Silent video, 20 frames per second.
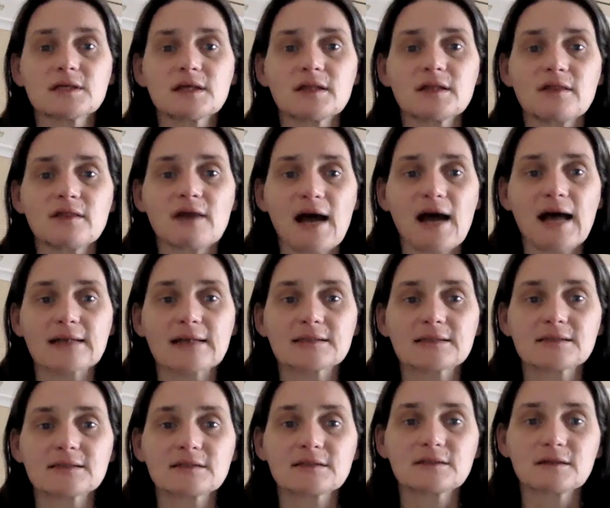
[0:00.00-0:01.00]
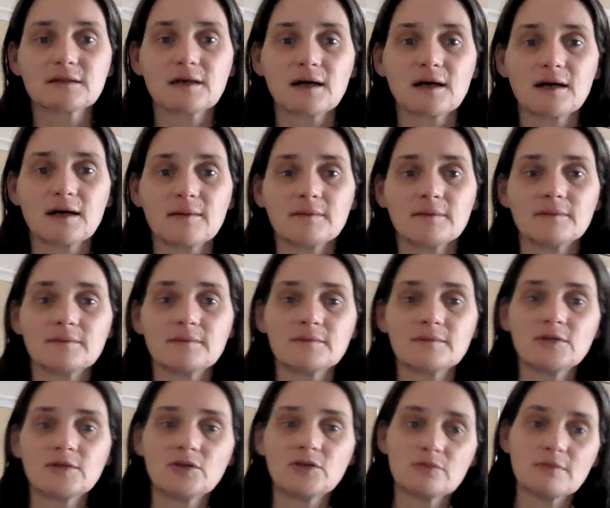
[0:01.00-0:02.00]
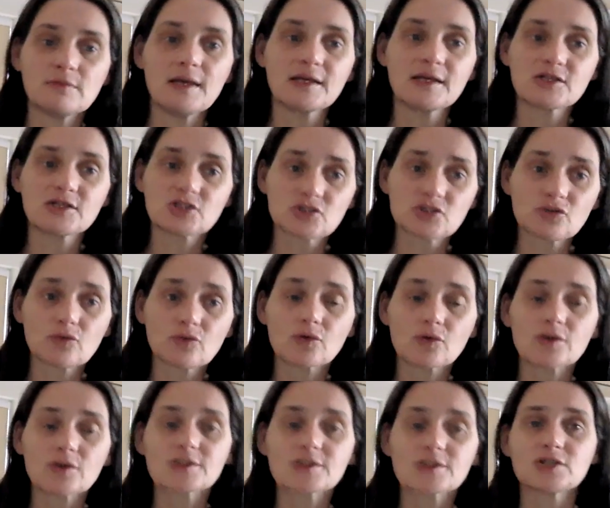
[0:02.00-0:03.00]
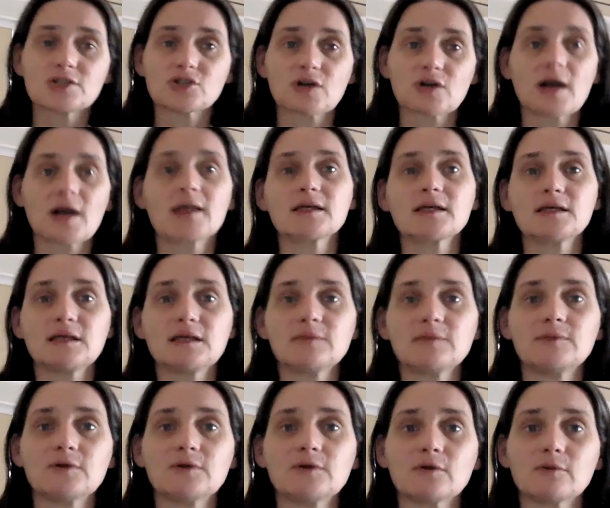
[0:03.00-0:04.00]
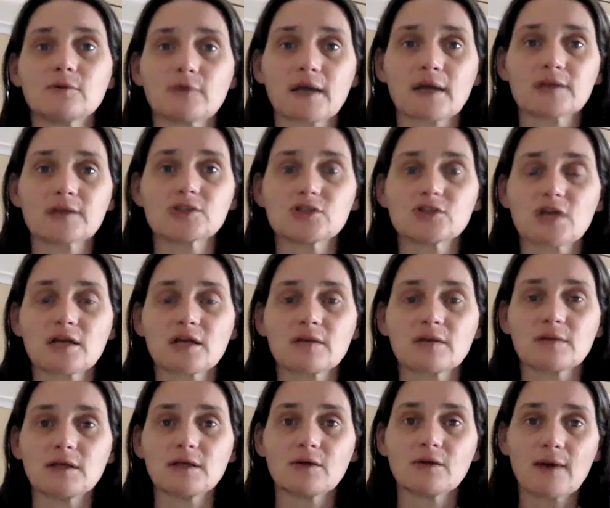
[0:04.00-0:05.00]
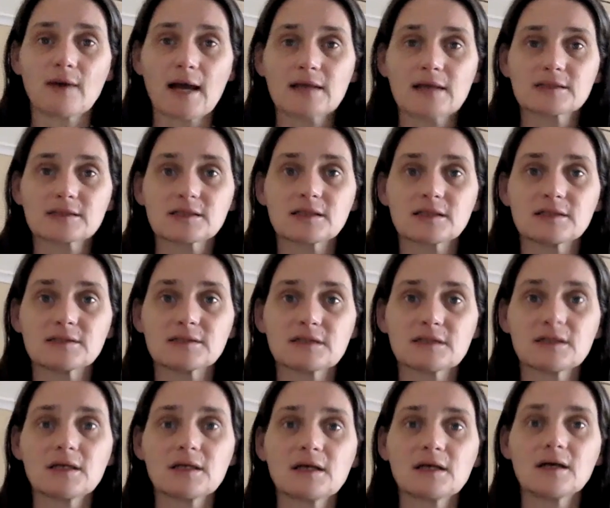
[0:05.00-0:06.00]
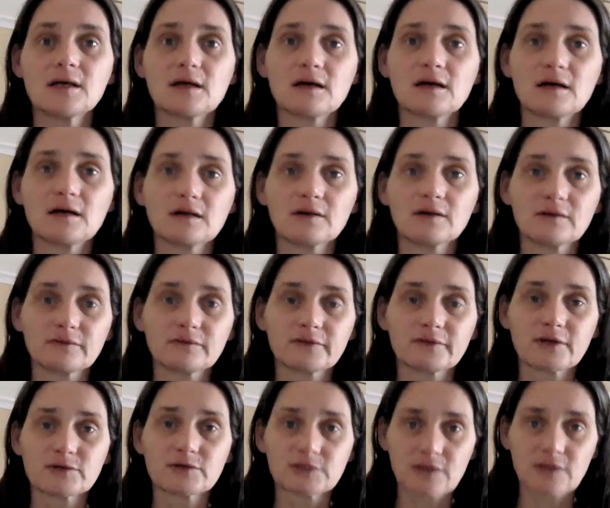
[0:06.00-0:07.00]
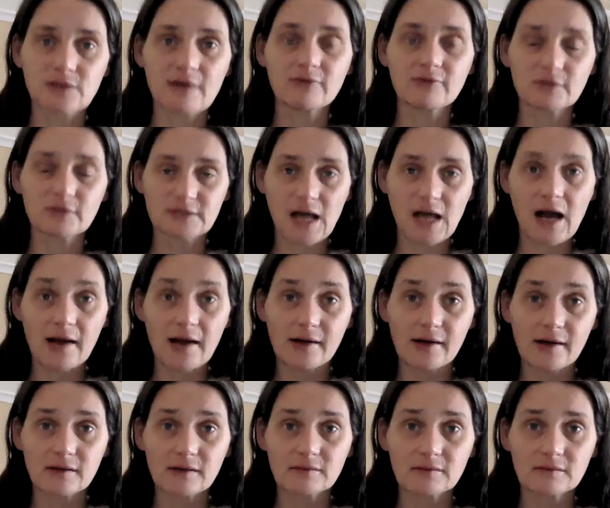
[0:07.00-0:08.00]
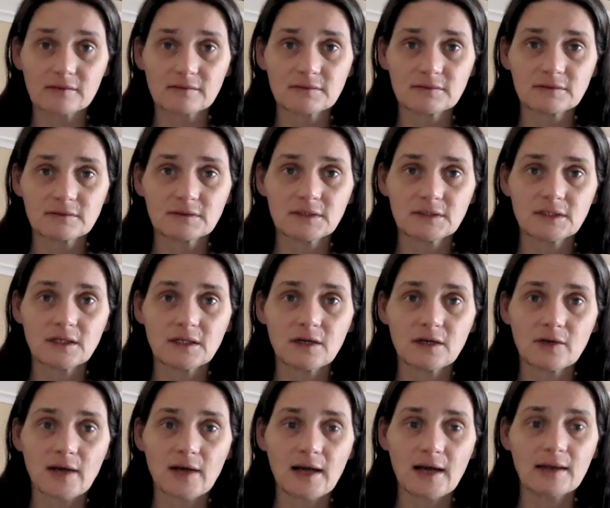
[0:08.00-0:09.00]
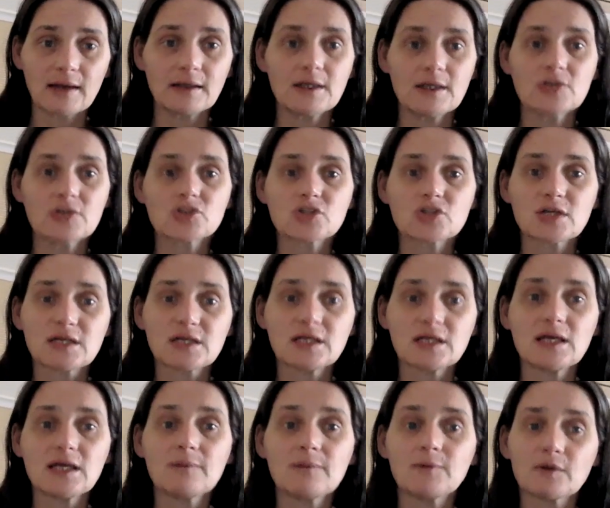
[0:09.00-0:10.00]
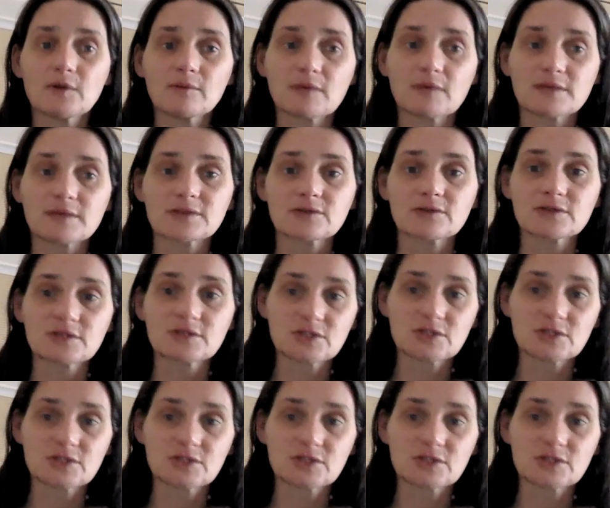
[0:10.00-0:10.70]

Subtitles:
that you make sure to try and keep your branched chain amino acids, those levels higher. Okay. To keep your muscles